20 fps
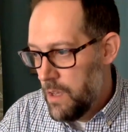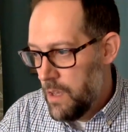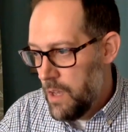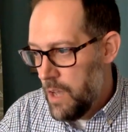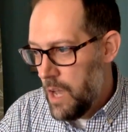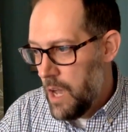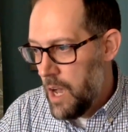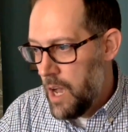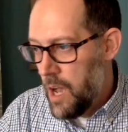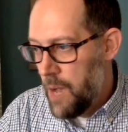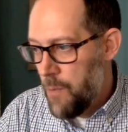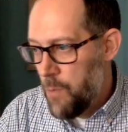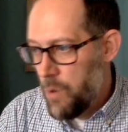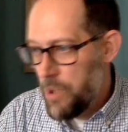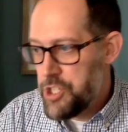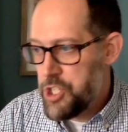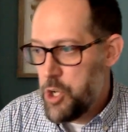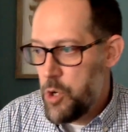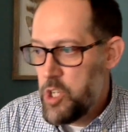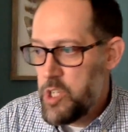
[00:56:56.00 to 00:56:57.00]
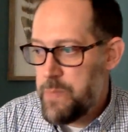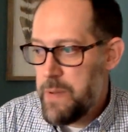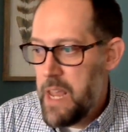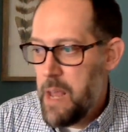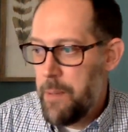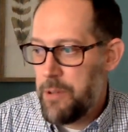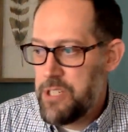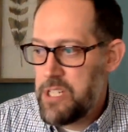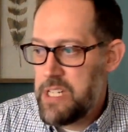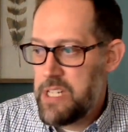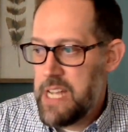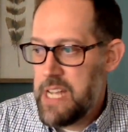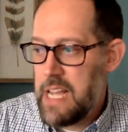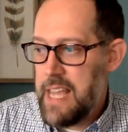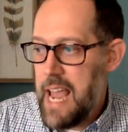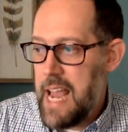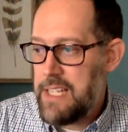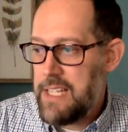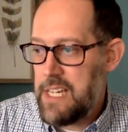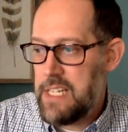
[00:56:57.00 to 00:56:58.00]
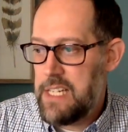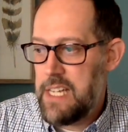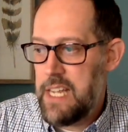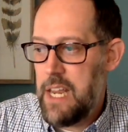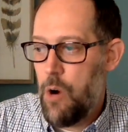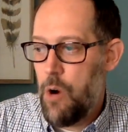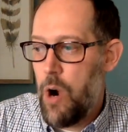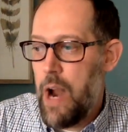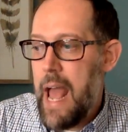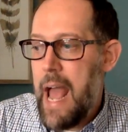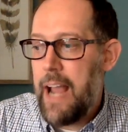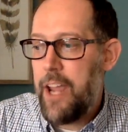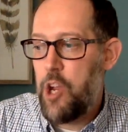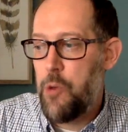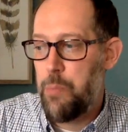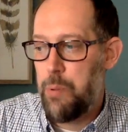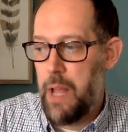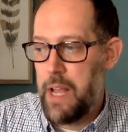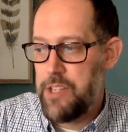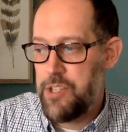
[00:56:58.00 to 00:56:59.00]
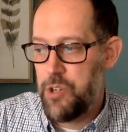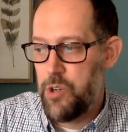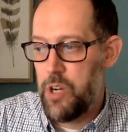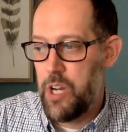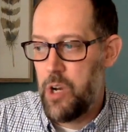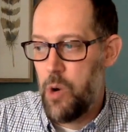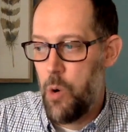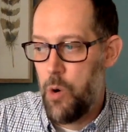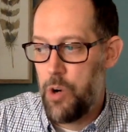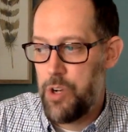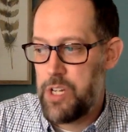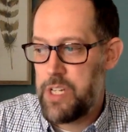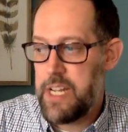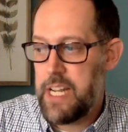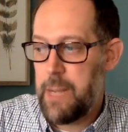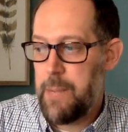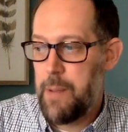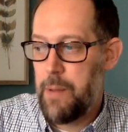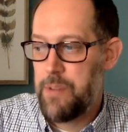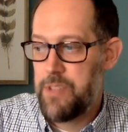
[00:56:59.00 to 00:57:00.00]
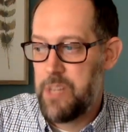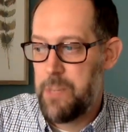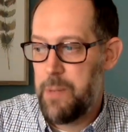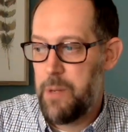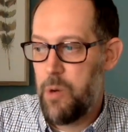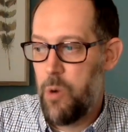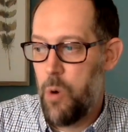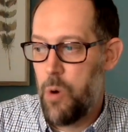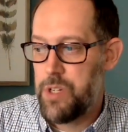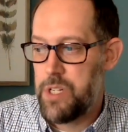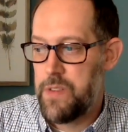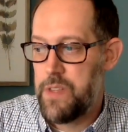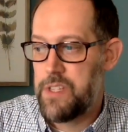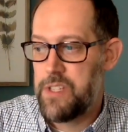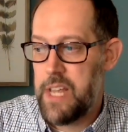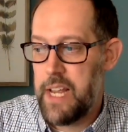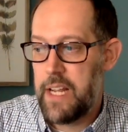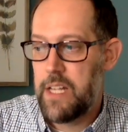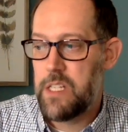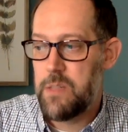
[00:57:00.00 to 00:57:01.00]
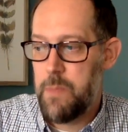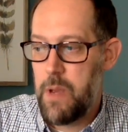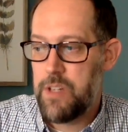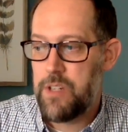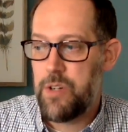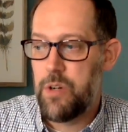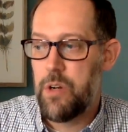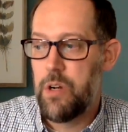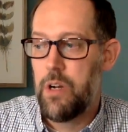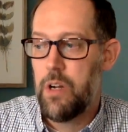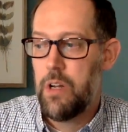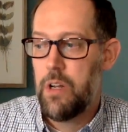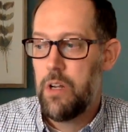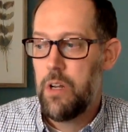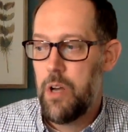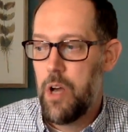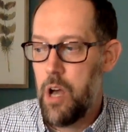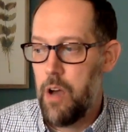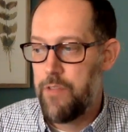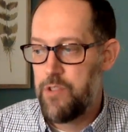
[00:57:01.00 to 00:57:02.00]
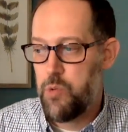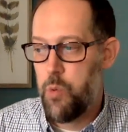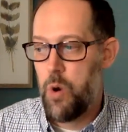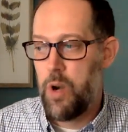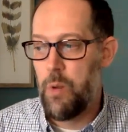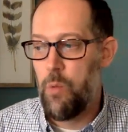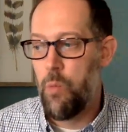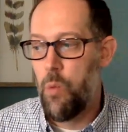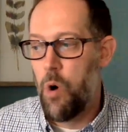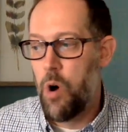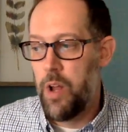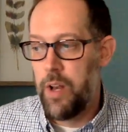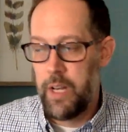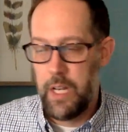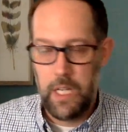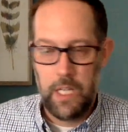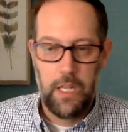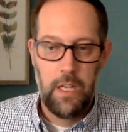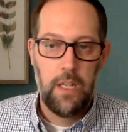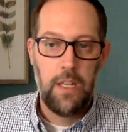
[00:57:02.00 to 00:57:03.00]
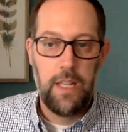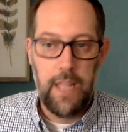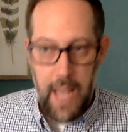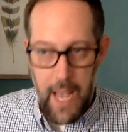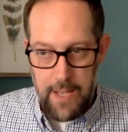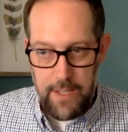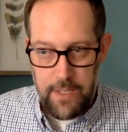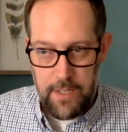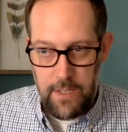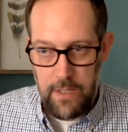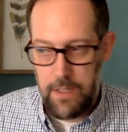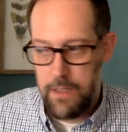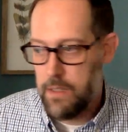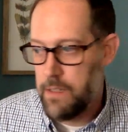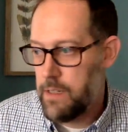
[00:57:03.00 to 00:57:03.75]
Will students be able to take the ACT or AccuPlacer in order to take a Pellissippi course in the second semester of 21? Yes.